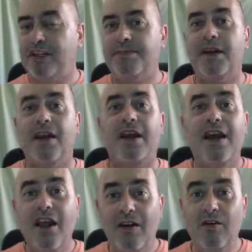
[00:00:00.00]
It's a bit like
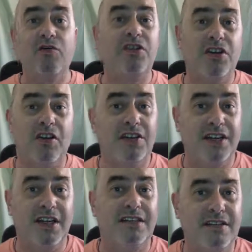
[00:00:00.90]
launch
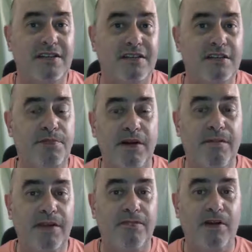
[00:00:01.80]
contests spur
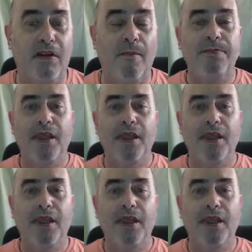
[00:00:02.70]
people on.